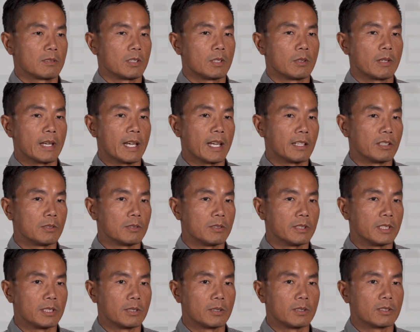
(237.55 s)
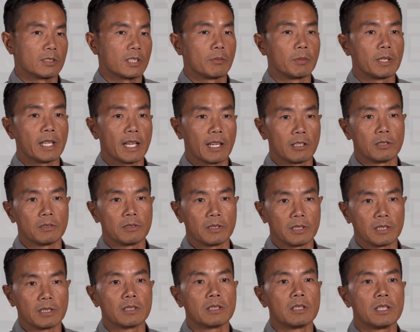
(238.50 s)
you know annually or
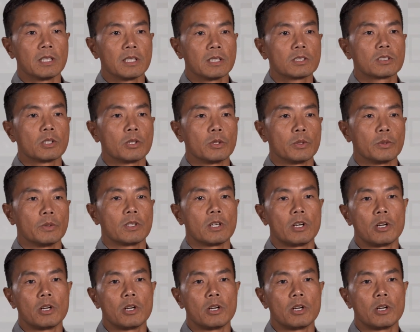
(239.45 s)
semi-annually. So with